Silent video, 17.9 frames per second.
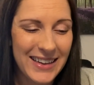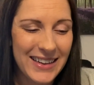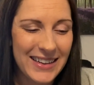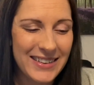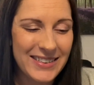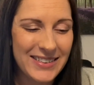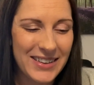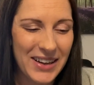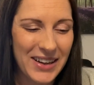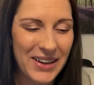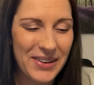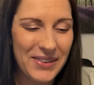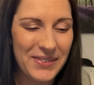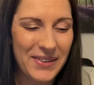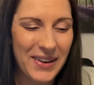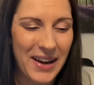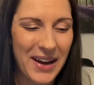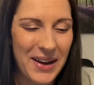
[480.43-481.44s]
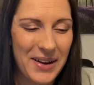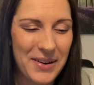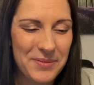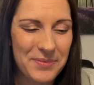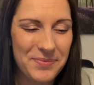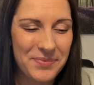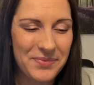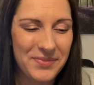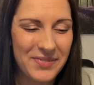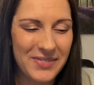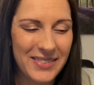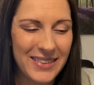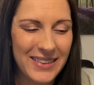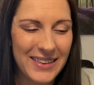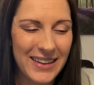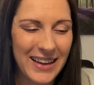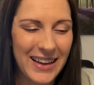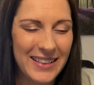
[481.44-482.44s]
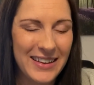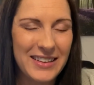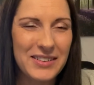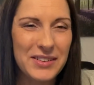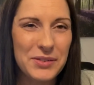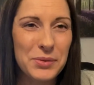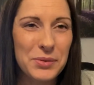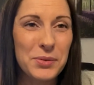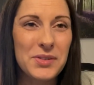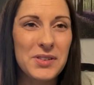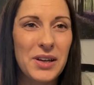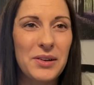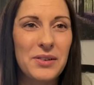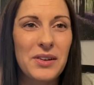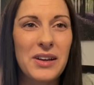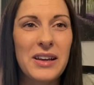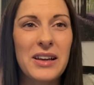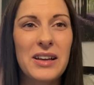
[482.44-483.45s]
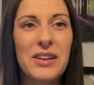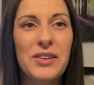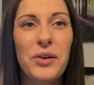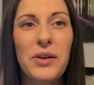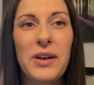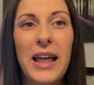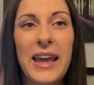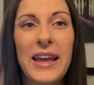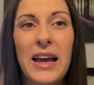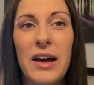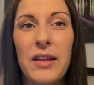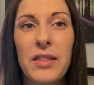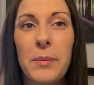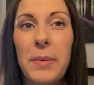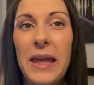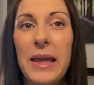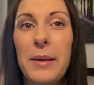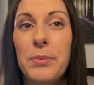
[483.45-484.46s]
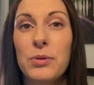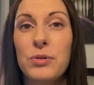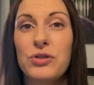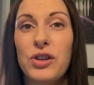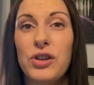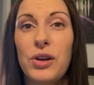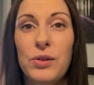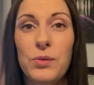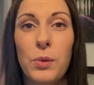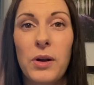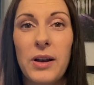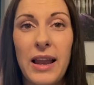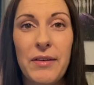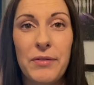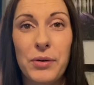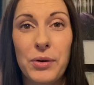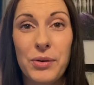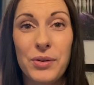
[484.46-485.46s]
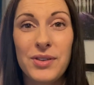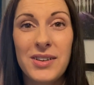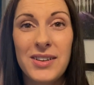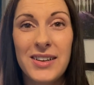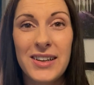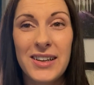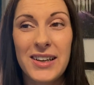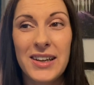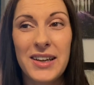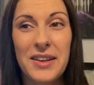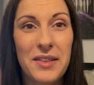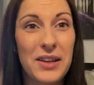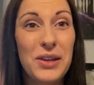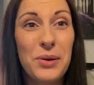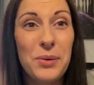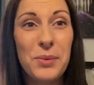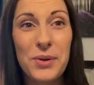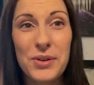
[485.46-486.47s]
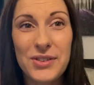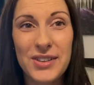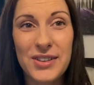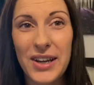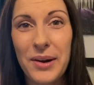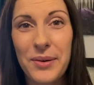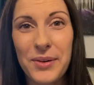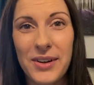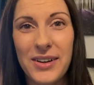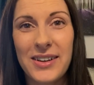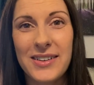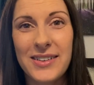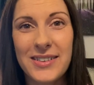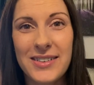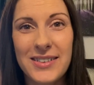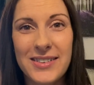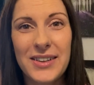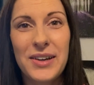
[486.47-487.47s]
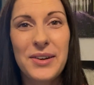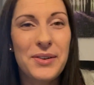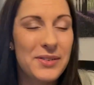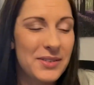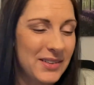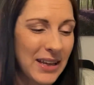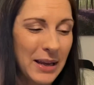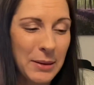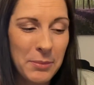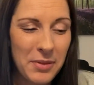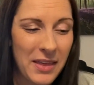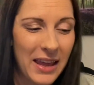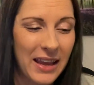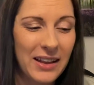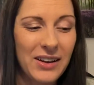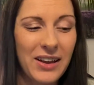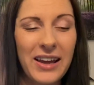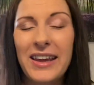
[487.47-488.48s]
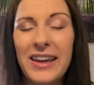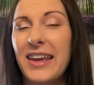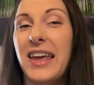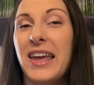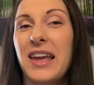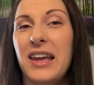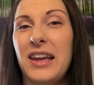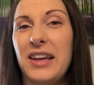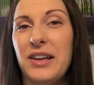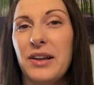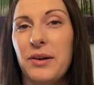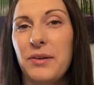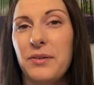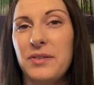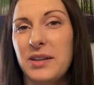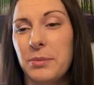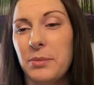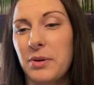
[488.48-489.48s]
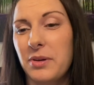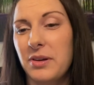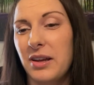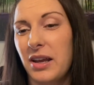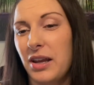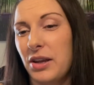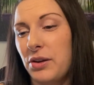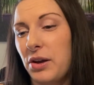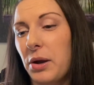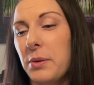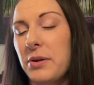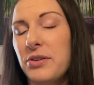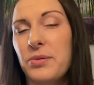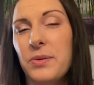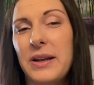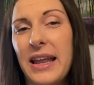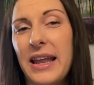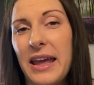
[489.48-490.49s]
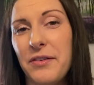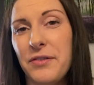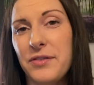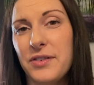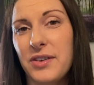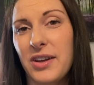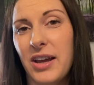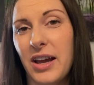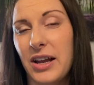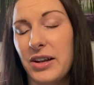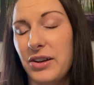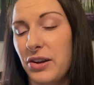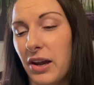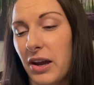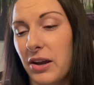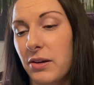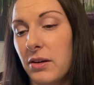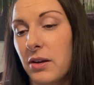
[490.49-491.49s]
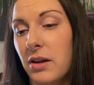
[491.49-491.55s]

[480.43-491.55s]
so and this is also like not letting other people choose what level that you want to go on. So same thing, like, you know, you go into a lift and you go,